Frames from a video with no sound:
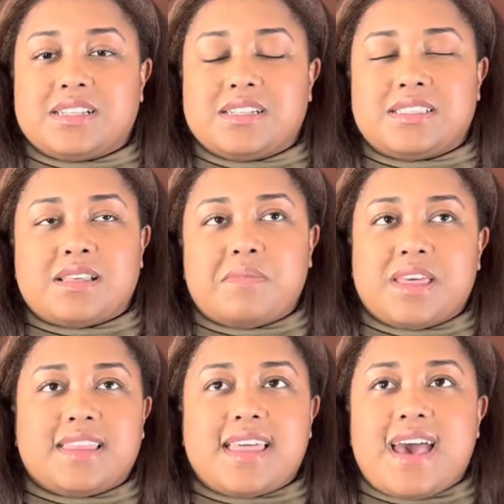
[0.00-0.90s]

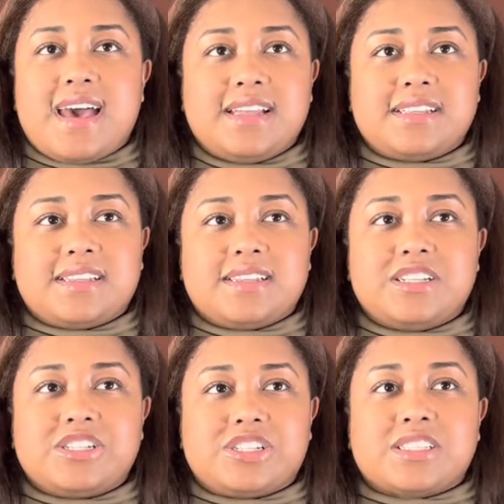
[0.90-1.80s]
something that
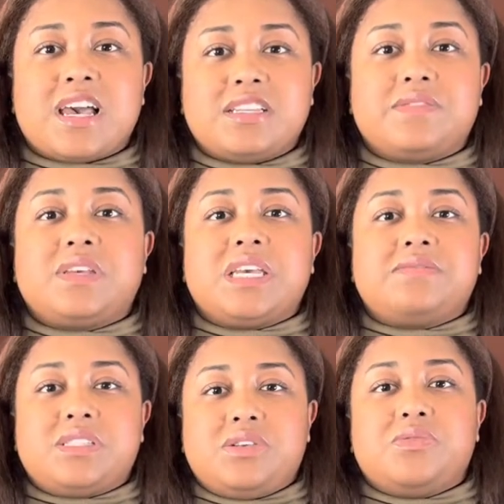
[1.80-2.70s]
just kind of
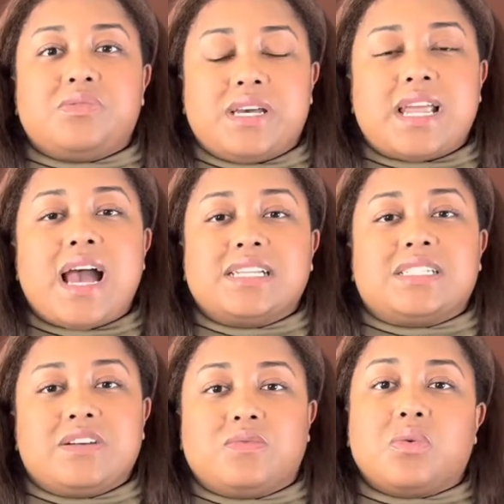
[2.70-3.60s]
gives you an
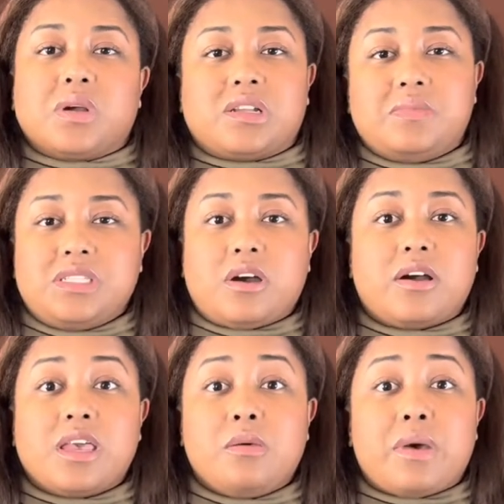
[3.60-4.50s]
idea of what we're going to be
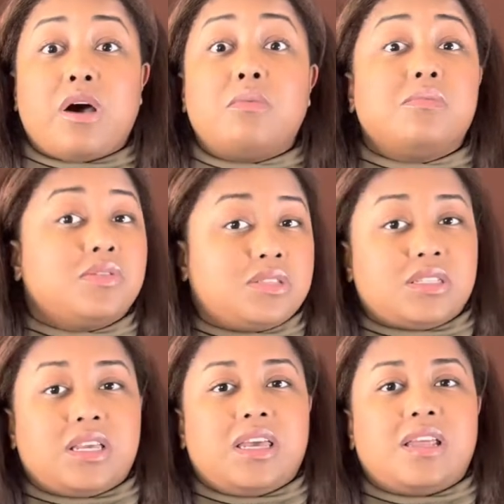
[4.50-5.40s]
talking about
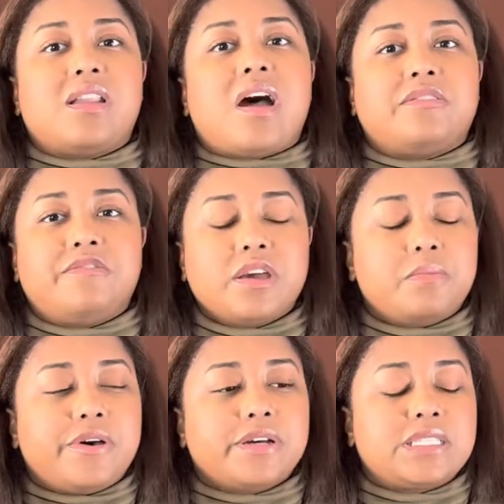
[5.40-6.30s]
mostly in non-fic
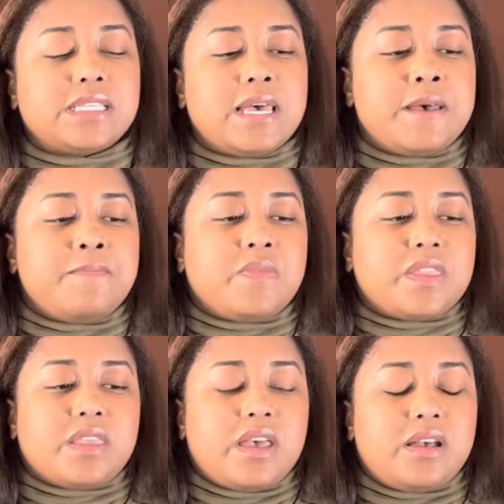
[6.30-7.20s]
books.
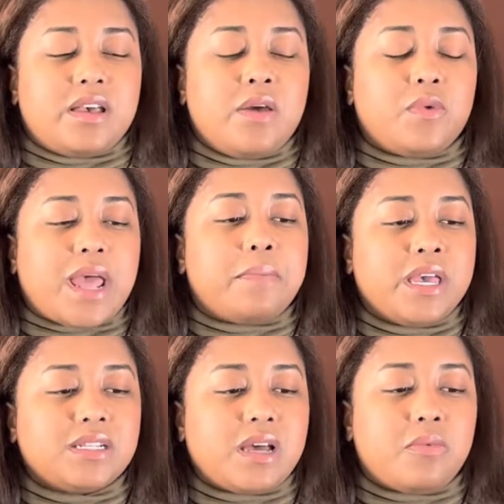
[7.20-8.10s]
And what I
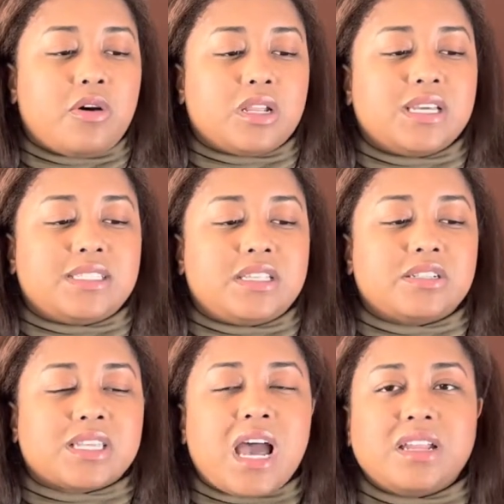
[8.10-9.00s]
picked up on is there's
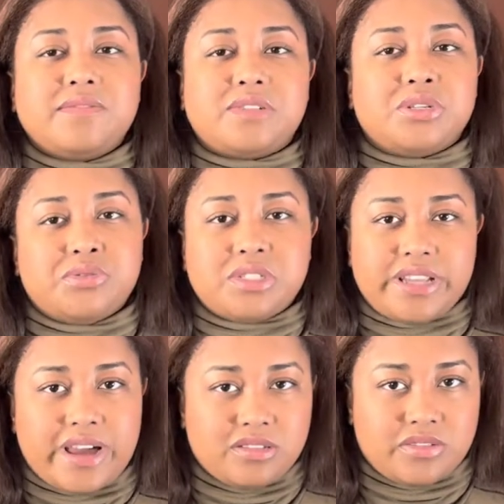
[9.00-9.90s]
kind of two
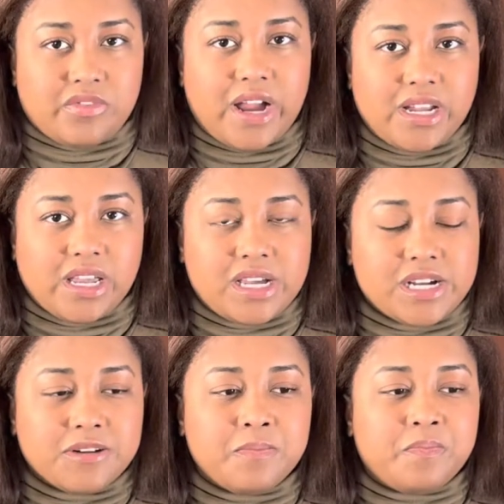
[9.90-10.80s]
styles of writing here.